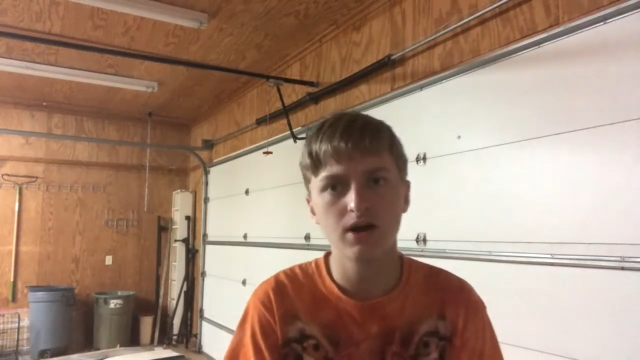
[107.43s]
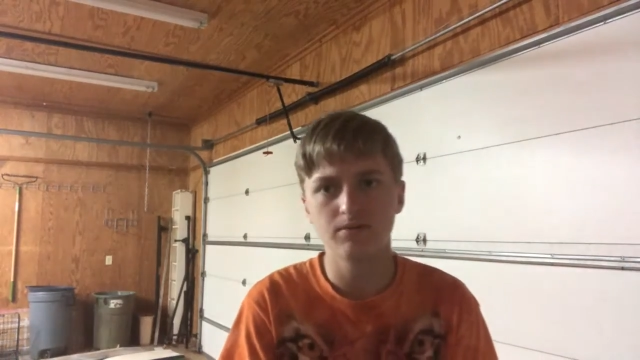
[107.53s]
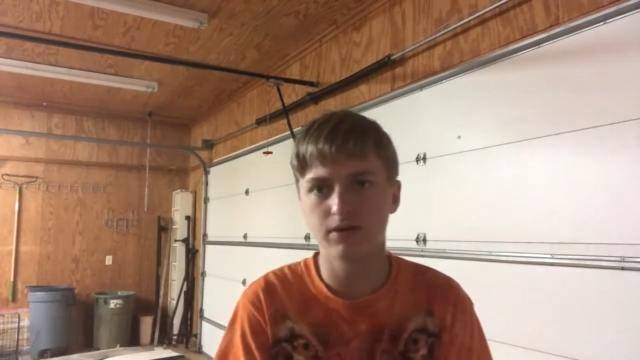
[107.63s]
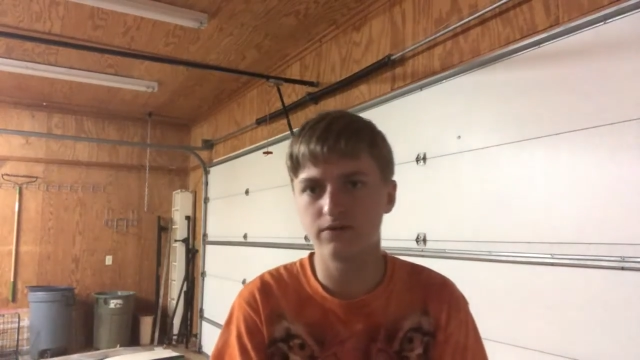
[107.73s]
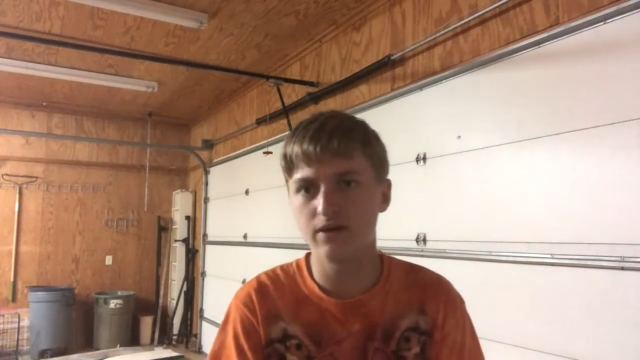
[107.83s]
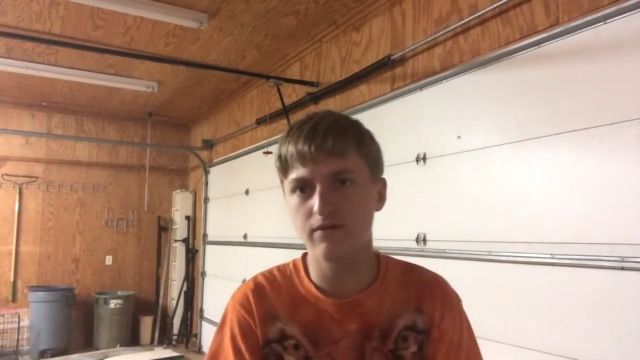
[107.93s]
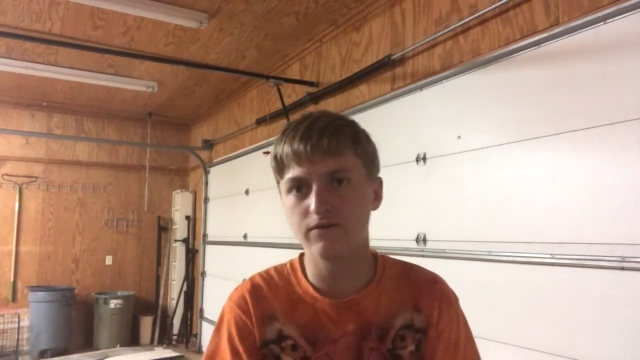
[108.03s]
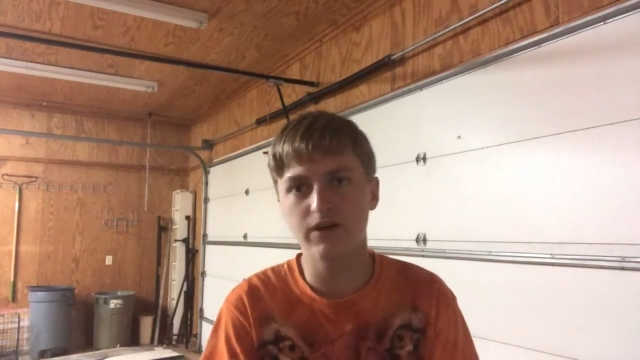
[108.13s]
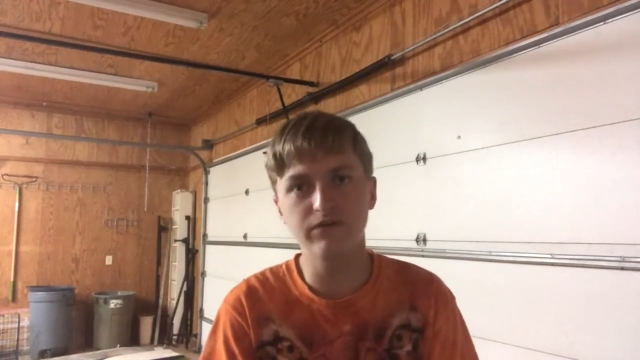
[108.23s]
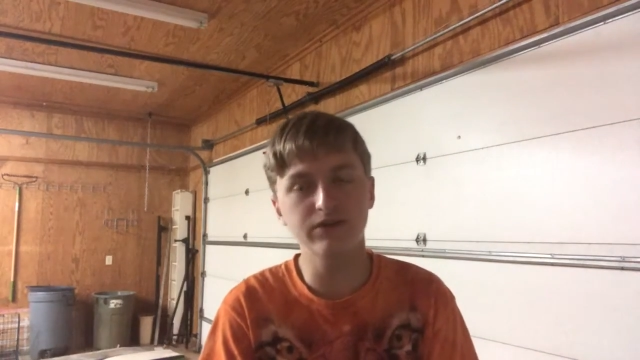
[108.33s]
But if
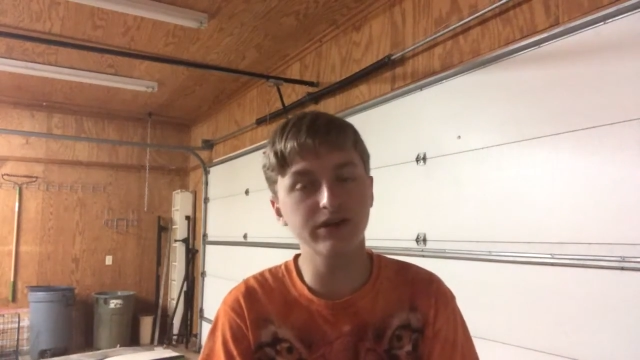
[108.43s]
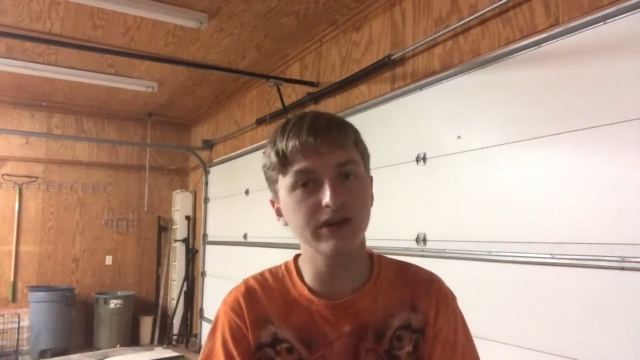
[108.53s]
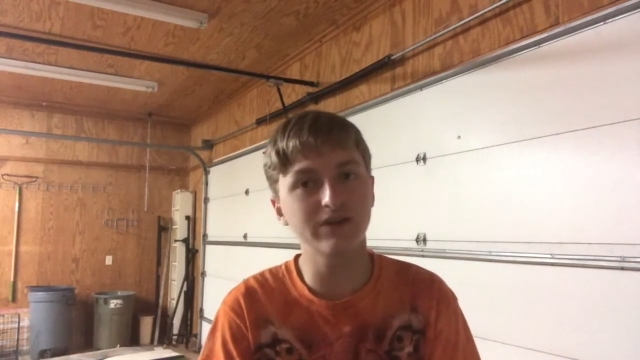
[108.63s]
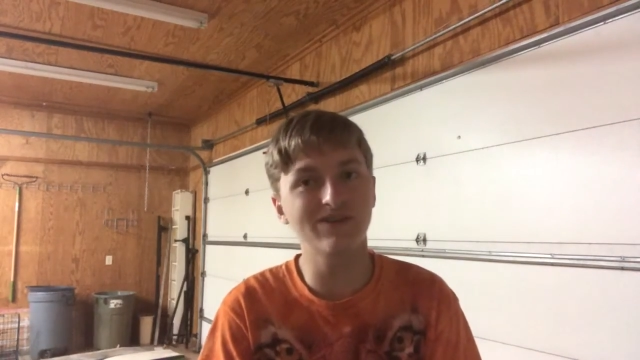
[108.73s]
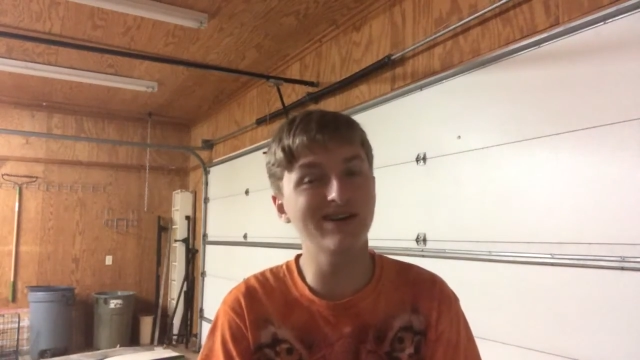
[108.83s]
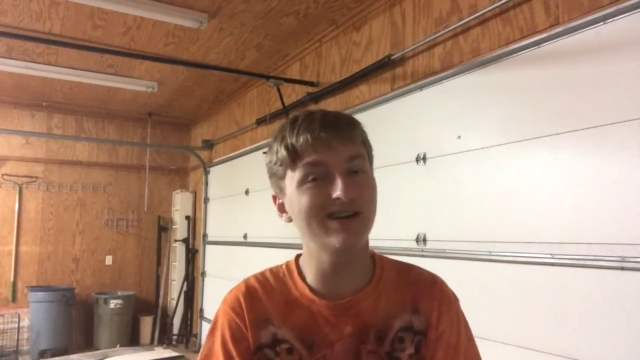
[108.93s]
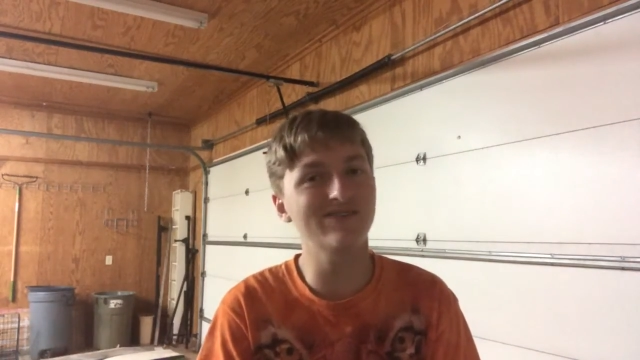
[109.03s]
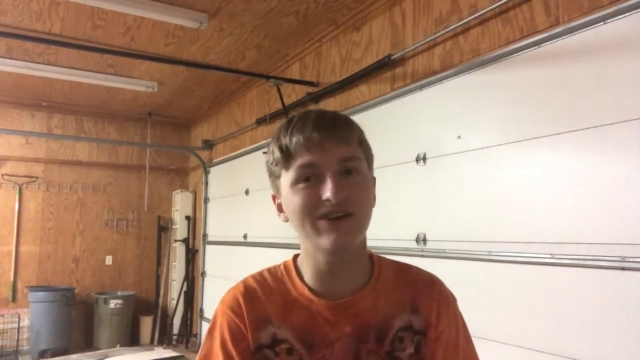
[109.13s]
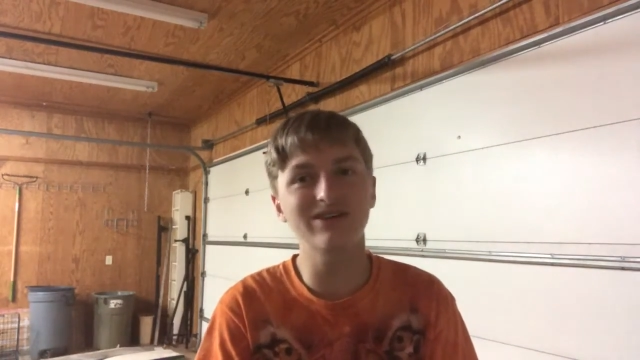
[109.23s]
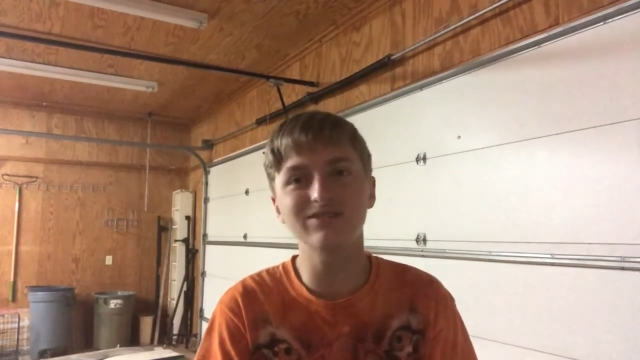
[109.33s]

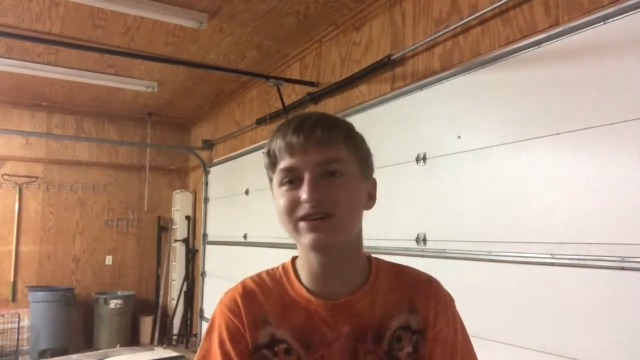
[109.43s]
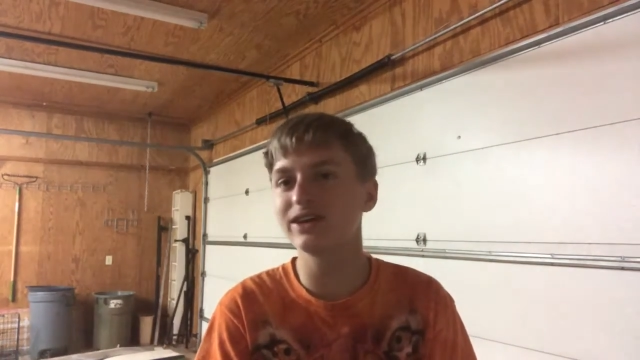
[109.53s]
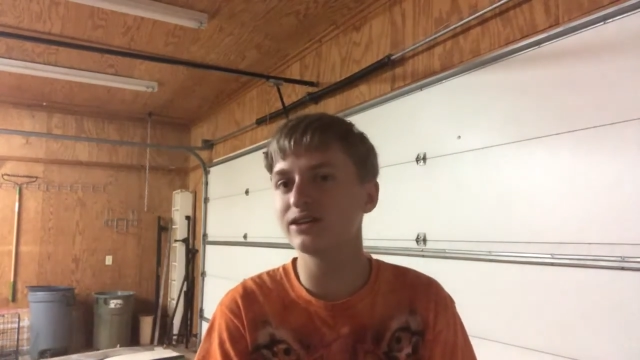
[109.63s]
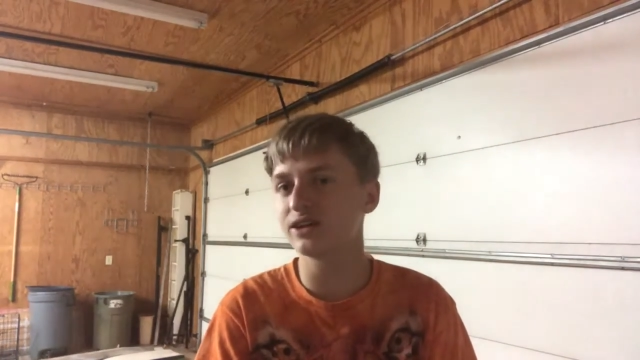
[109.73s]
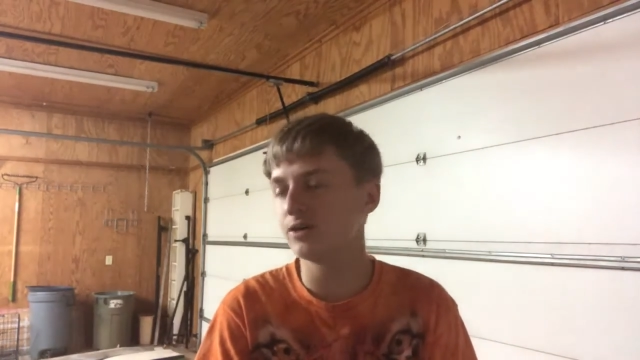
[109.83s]
I don't get